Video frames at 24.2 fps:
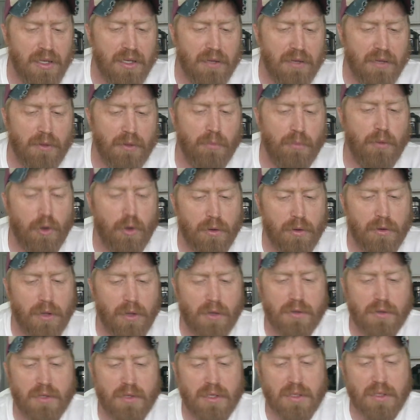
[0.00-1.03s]
If the bolt
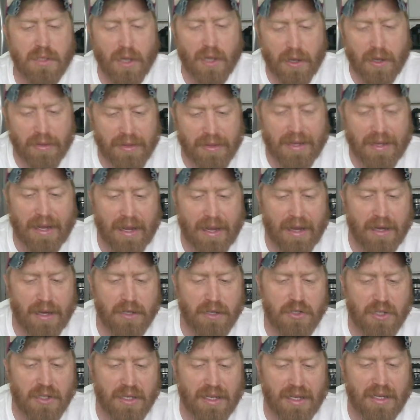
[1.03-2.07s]
closes on the
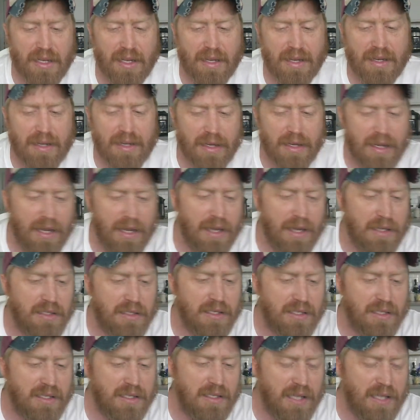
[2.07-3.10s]
gauge, it indicates
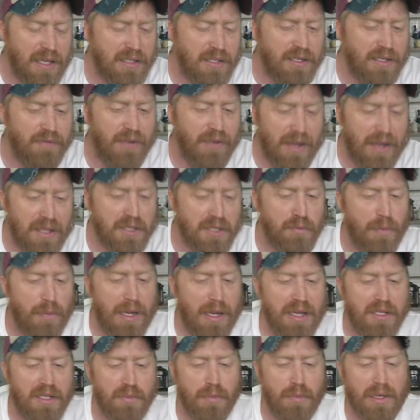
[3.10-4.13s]
excessive
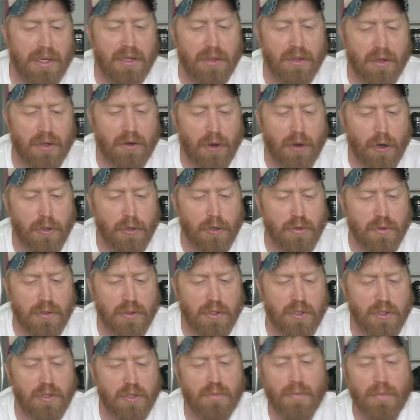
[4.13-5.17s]
headspace, meaning the
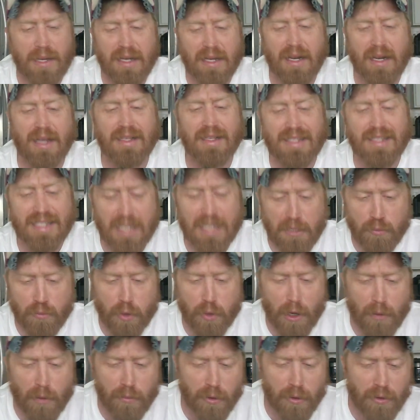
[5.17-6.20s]
cartridges may not seat
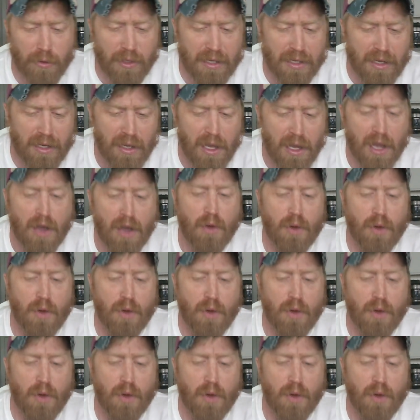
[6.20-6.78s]
properly,